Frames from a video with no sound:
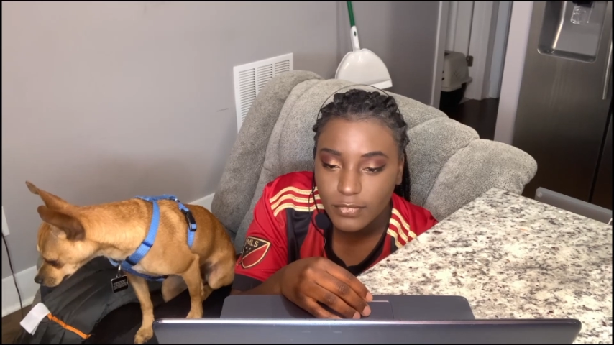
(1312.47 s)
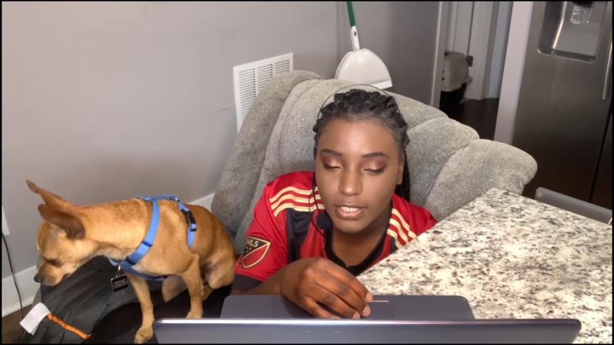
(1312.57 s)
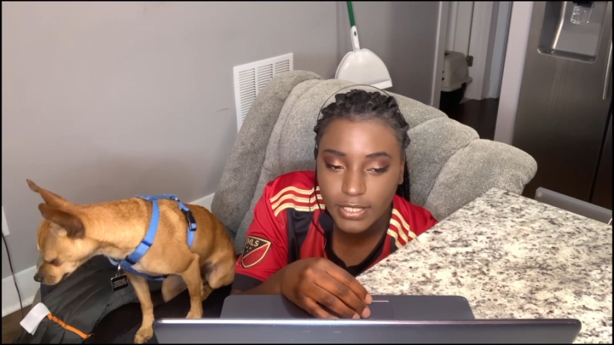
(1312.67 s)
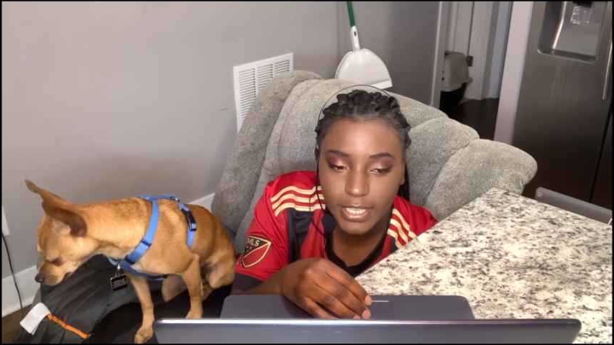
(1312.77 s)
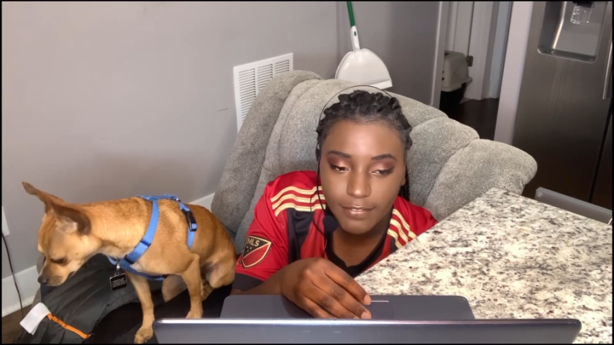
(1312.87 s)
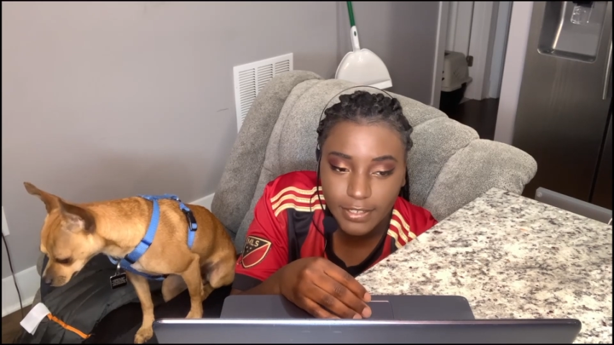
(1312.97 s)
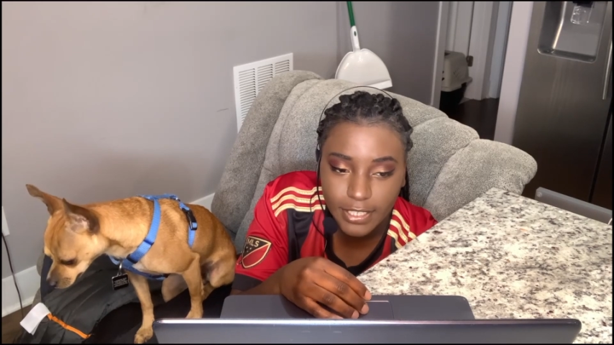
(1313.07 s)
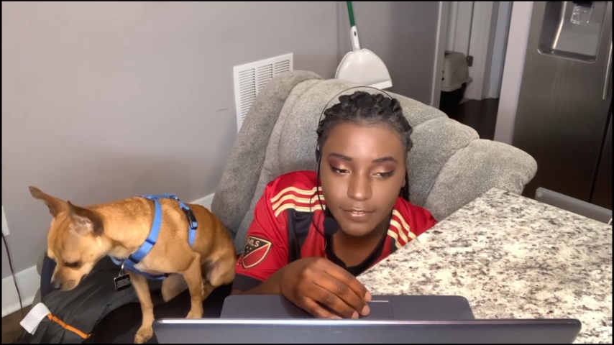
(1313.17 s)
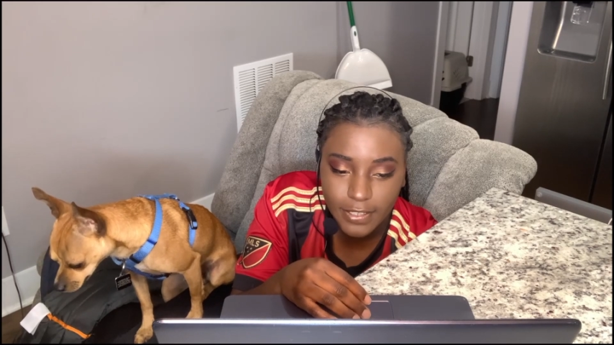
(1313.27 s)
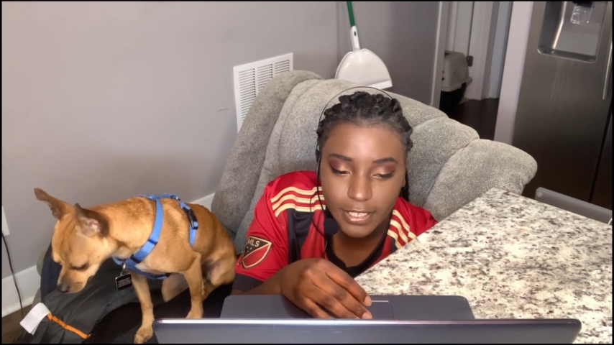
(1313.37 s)
and they have a
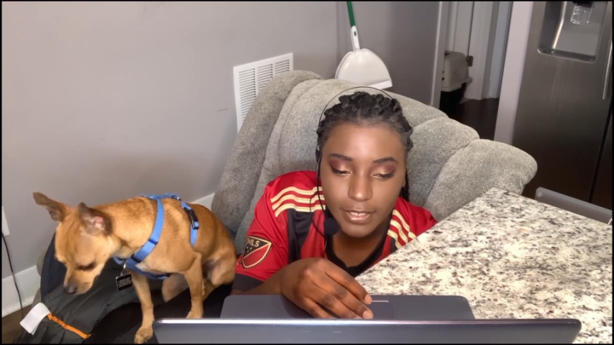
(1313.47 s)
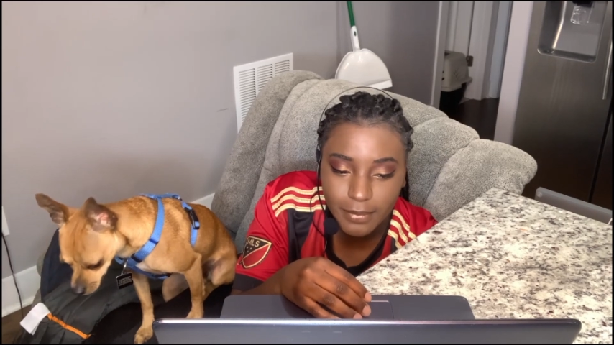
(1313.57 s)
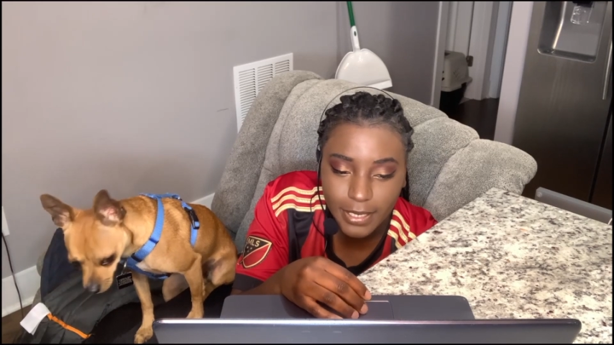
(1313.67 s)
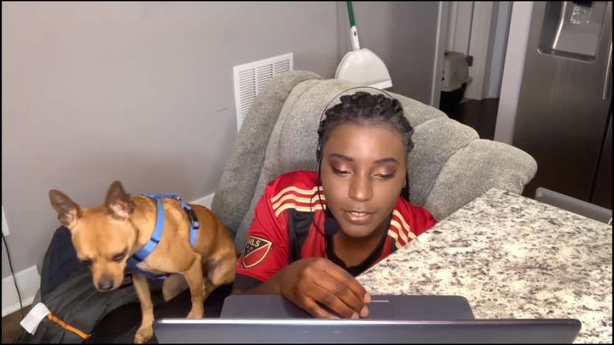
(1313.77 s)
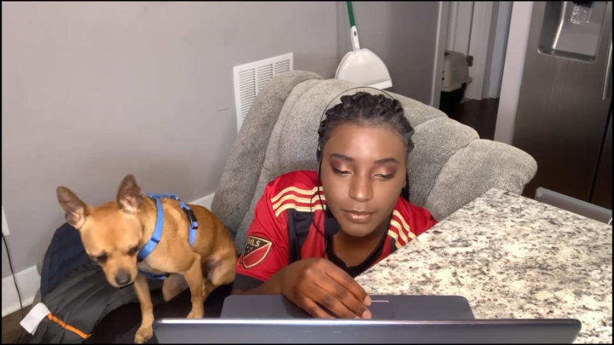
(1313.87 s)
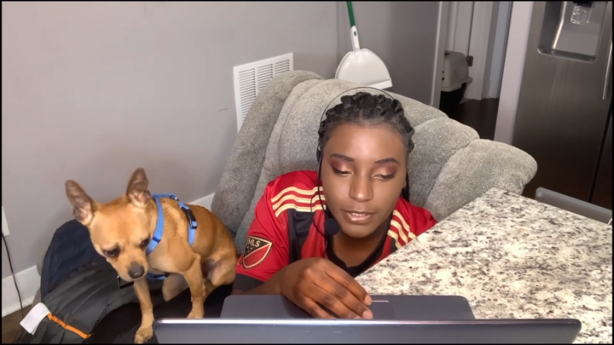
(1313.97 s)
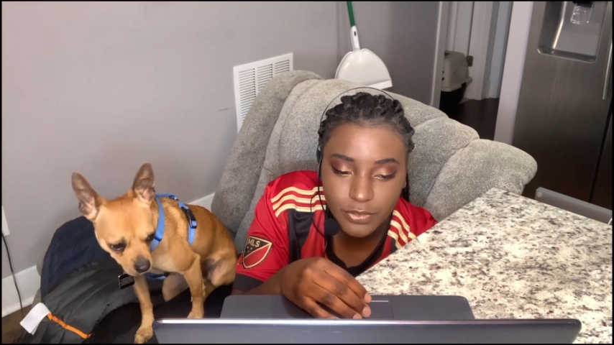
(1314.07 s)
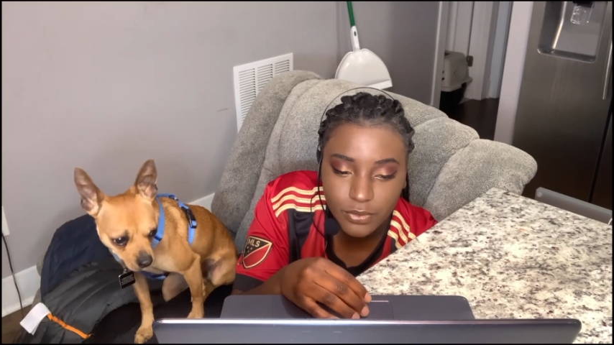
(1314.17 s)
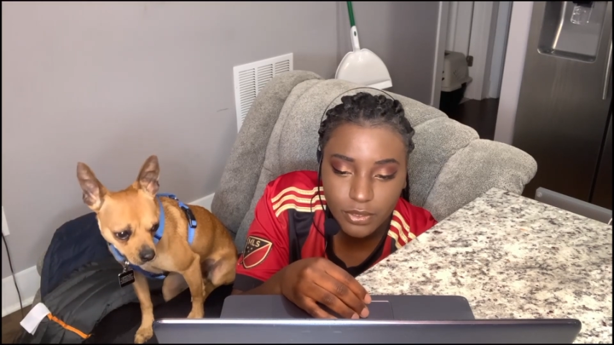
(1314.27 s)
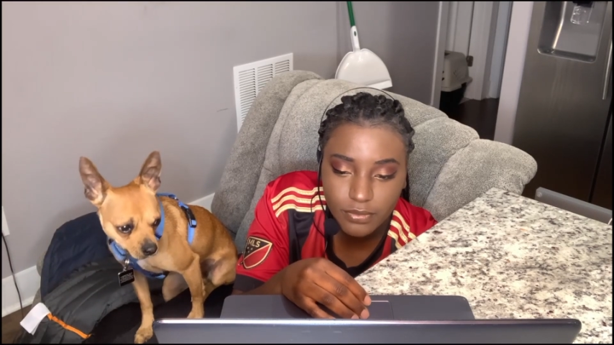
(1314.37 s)
negative impact on my
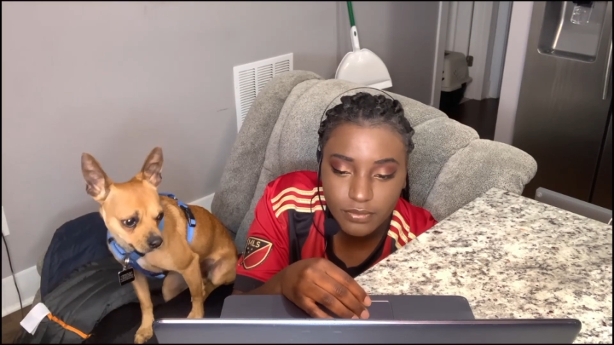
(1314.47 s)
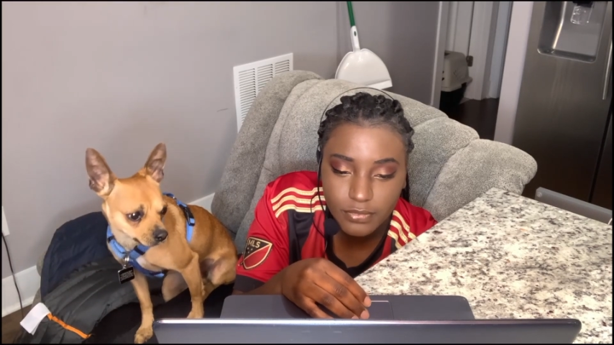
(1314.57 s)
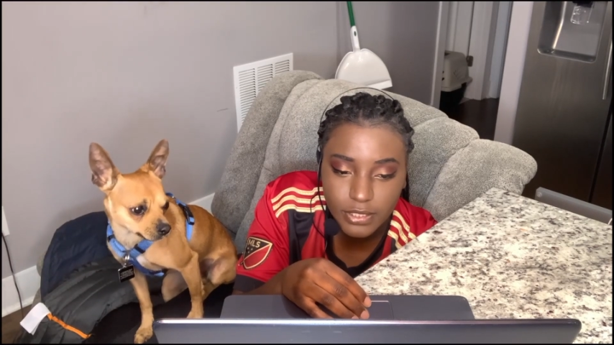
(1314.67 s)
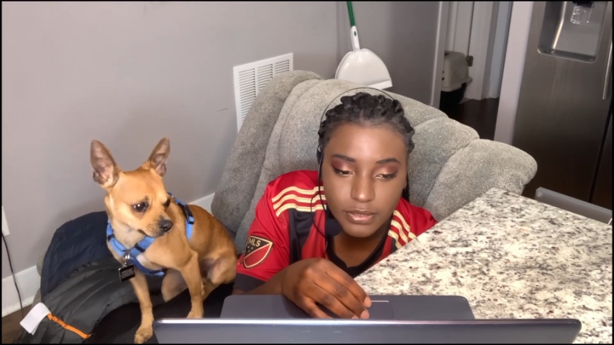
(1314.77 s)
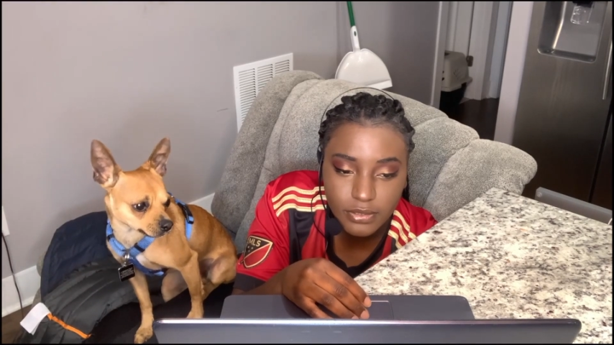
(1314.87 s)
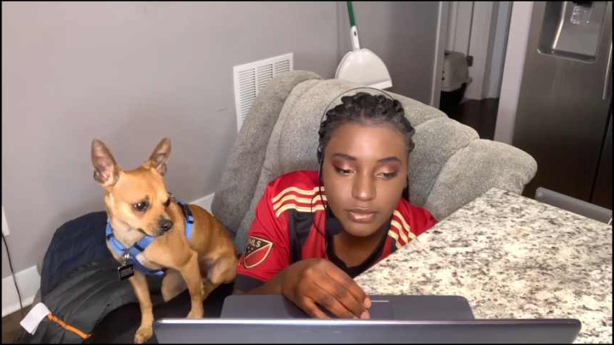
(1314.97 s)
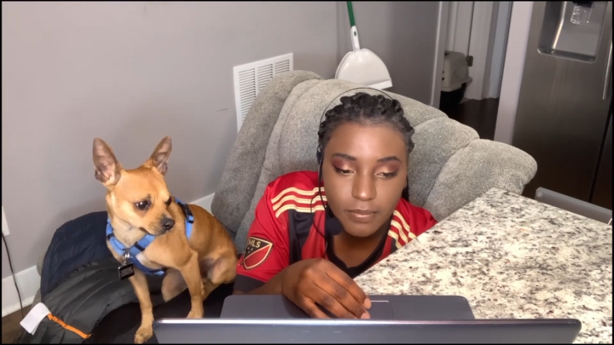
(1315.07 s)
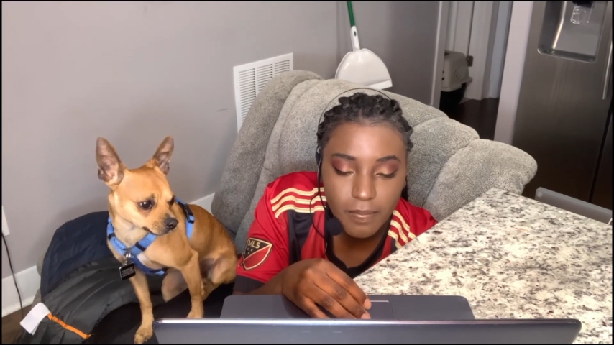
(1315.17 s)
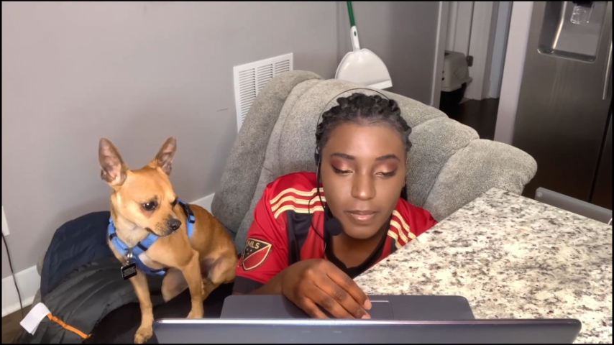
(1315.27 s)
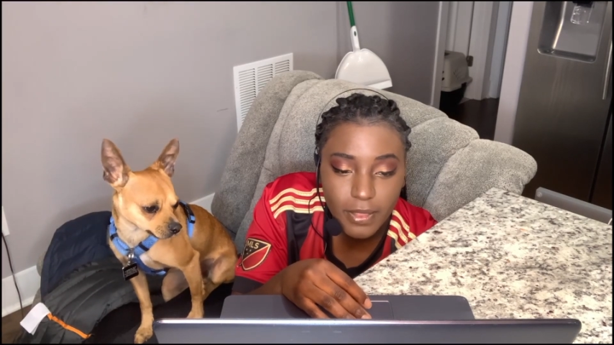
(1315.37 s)
score. Thanks.
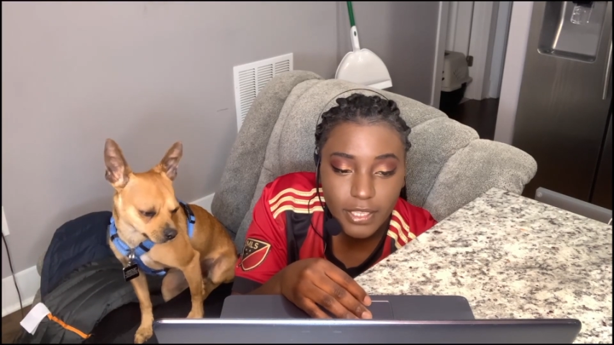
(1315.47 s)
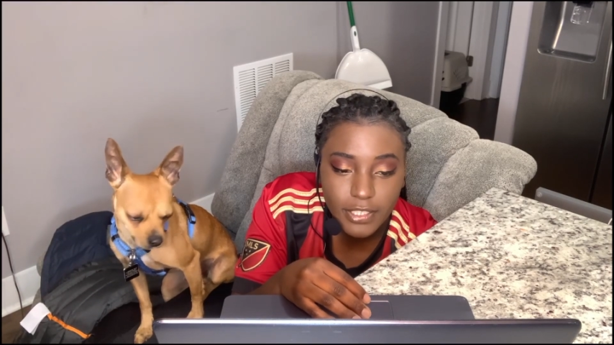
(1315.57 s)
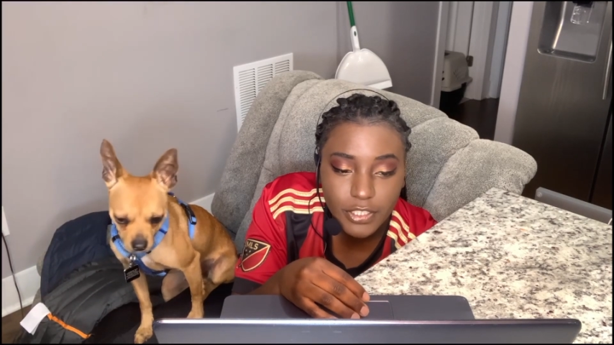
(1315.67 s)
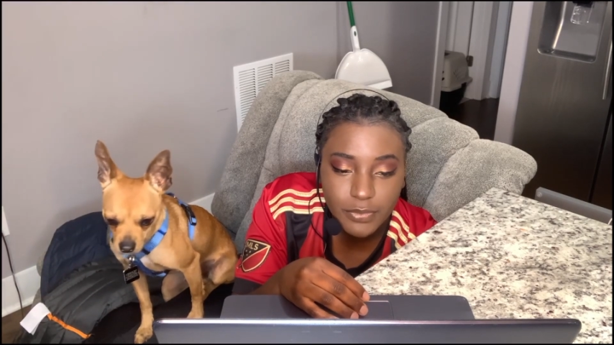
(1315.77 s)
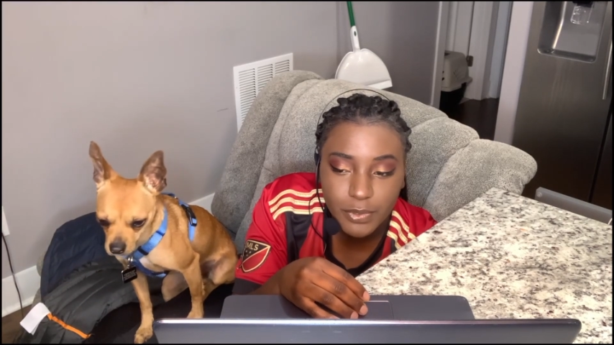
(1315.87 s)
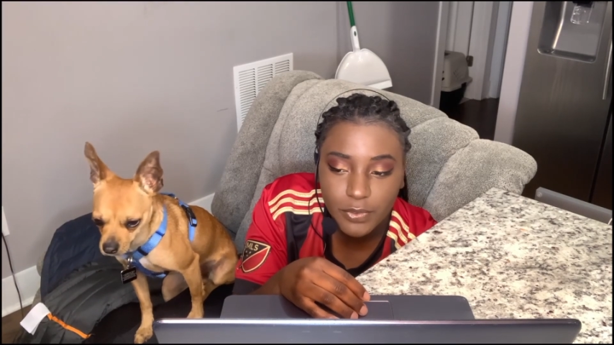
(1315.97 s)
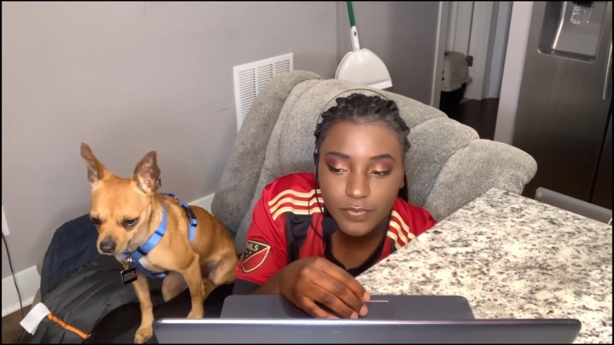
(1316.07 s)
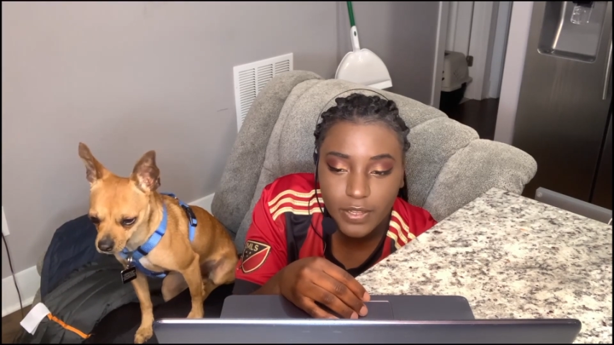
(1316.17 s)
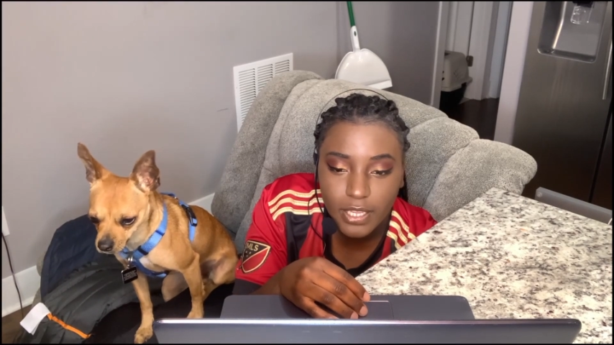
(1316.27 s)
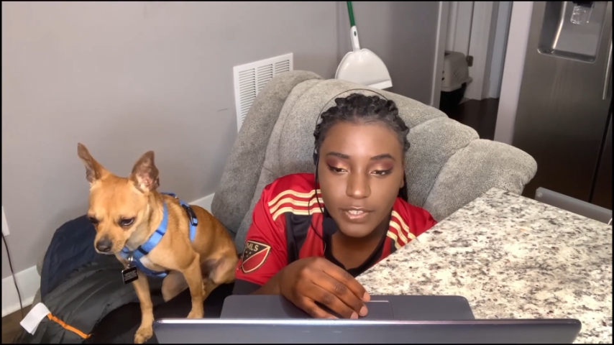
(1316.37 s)
Dispute
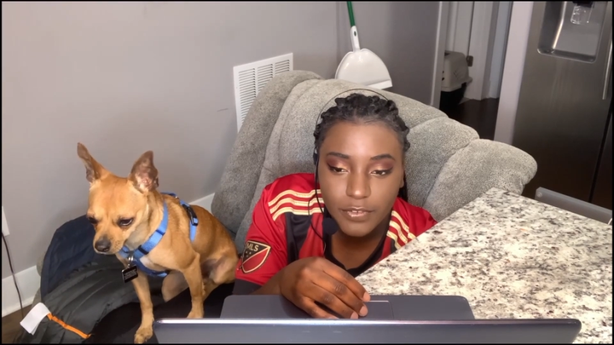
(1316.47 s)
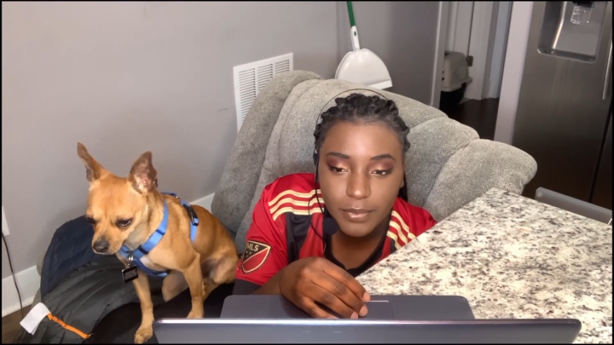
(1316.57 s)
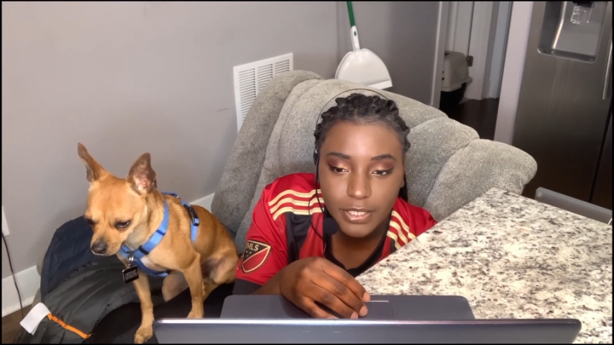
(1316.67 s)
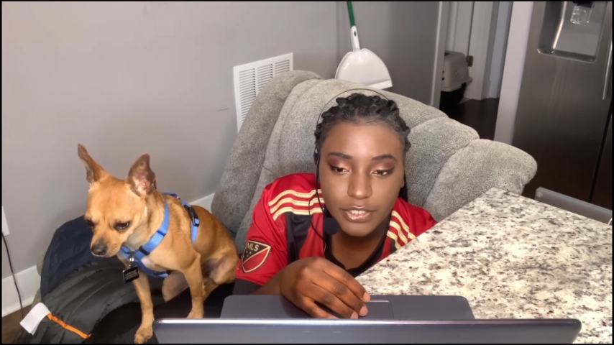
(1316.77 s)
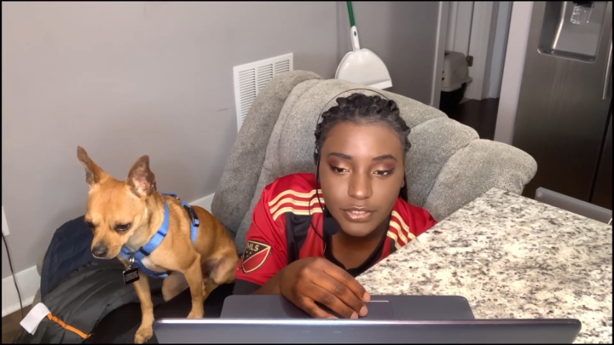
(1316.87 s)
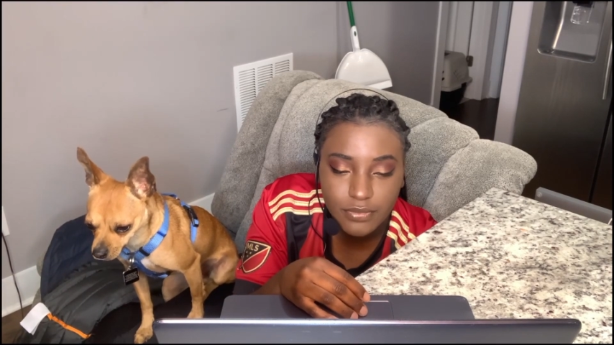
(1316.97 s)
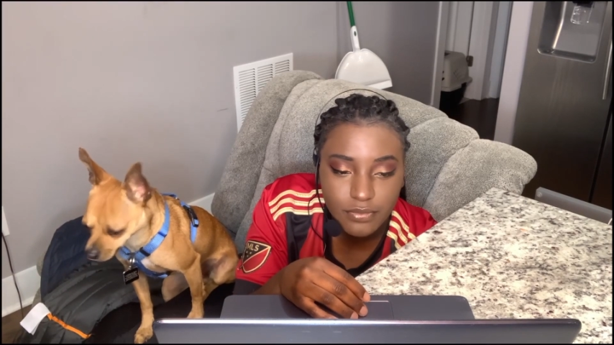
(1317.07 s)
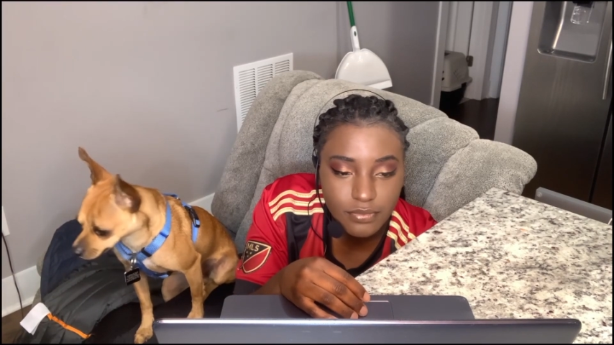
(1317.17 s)
file information.